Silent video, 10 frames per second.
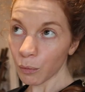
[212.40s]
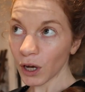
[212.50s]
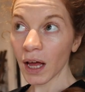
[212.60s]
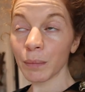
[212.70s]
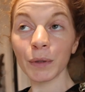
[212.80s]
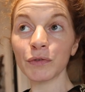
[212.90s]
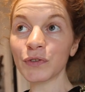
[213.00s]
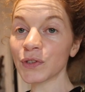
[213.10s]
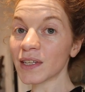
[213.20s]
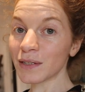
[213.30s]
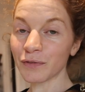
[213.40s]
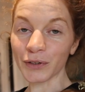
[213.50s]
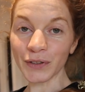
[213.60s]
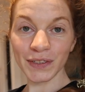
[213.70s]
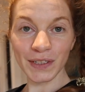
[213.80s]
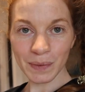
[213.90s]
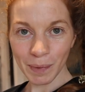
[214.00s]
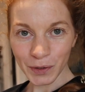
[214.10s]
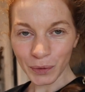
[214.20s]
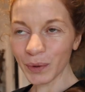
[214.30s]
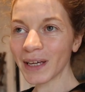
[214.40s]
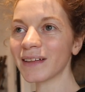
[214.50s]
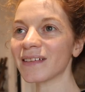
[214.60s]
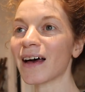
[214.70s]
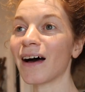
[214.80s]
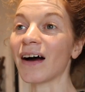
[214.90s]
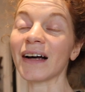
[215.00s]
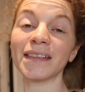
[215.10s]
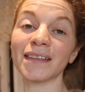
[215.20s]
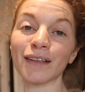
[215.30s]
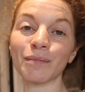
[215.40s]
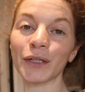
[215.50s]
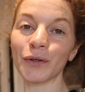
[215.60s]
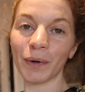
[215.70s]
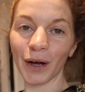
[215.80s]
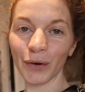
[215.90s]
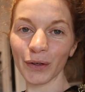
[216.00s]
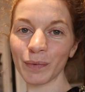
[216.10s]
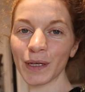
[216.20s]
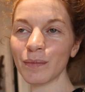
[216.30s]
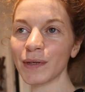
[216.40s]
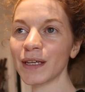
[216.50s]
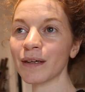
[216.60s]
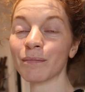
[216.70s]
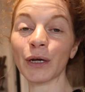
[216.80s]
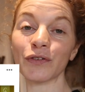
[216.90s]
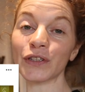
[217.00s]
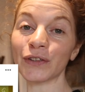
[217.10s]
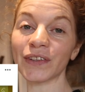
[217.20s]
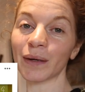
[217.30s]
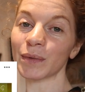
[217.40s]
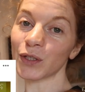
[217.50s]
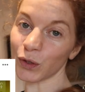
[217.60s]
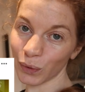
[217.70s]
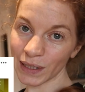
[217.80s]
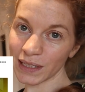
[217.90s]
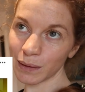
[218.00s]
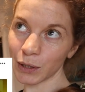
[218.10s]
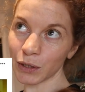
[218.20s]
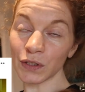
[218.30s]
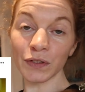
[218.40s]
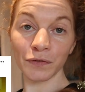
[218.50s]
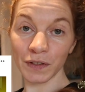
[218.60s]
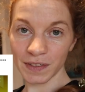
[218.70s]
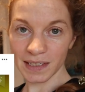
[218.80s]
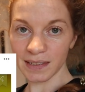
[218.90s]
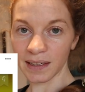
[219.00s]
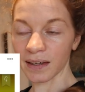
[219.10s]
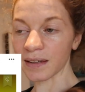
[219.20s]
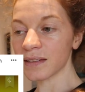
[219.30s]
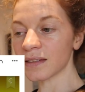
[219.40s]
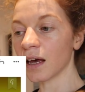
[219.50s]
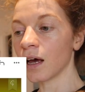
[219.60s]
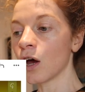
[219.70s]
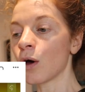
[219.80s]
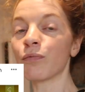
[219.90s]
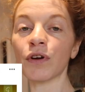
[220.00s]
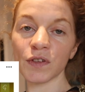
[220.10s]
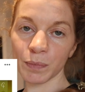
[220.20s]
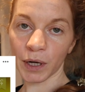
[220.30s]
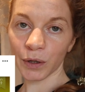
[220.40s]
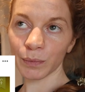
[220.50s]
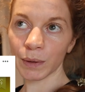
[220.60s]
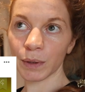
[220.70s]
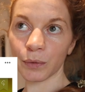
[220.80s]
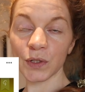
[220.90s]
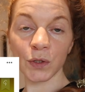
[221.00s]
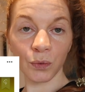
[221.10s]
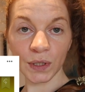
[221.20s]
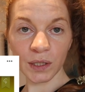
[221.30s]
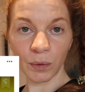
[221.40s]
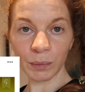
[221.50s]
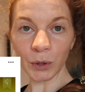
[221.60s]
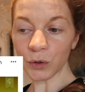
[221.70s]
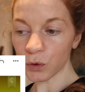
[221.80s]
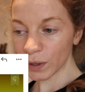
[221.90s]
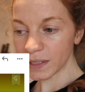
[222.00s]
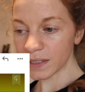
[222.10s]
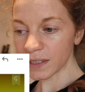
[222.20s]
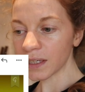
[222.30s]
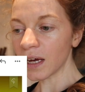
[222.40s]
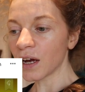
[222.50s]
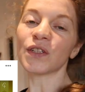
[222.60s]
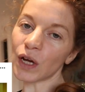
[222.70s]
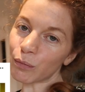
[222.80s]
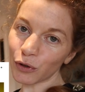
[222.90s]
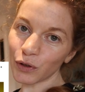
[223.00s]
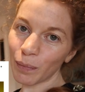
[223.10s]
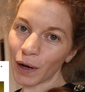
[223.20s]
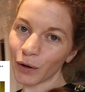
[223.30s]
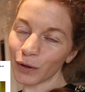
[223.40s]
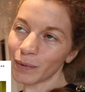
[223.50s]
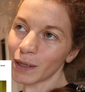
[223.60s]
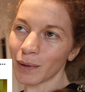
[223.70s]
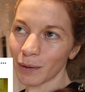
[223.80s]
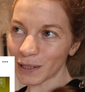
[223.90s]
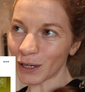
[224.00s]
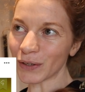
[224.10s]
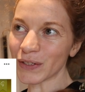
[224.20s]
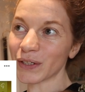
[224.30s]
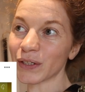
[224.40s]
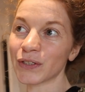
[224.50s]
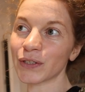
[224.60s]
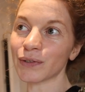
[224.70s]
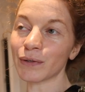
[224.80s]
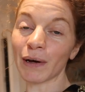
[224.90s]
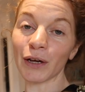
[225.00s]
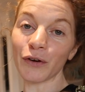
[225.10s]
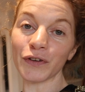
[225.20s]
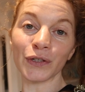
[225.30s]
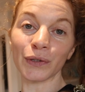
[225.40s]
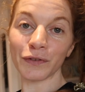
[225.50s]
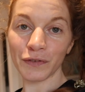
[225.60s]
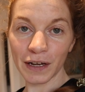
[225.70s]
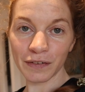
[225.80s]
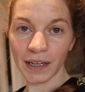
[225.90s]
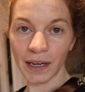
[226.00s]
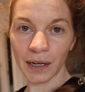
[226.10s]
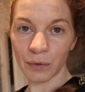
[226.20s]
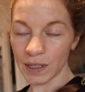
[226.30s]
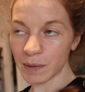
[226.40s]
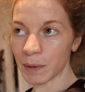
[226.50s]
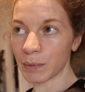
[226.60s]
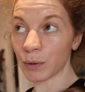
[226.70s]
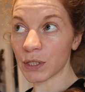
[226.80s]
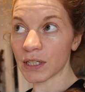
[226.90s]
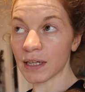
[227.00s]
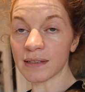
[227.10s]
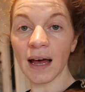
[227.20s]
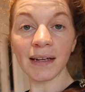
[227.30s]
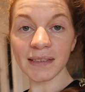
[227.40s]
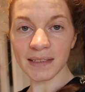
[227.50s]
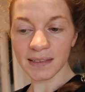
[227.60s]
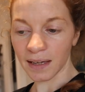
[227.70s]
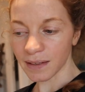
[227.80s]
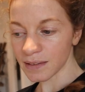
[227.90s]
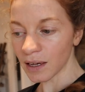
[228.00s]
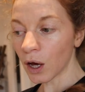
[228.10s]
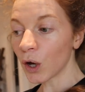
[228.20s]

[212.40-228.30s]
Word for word: I'm quite happy with today's effort. Despite the wind, uh, I did get my new parkrun PB. My official time is 20 minutes 50 seconds. Previous parkrun PB was 21 minutes 20. So I brought the parkrun PB a bit closer to my official 5K race PB, which is, as it stands,